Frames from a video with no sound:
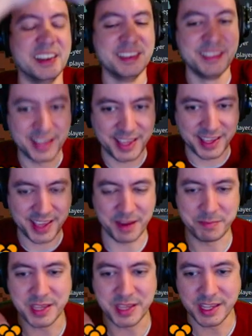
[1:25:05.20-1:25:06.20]
that can kind of
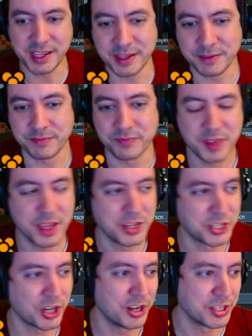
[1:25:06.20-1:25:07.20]
be in
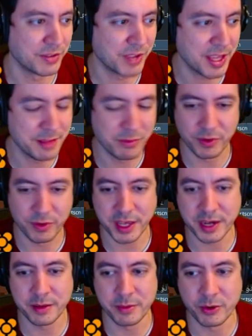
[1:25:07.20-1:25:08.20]
charge of getting
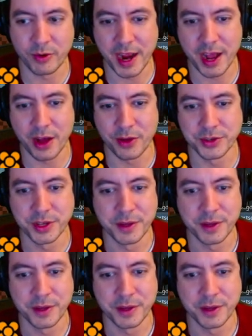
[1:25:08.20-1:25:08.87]
them around.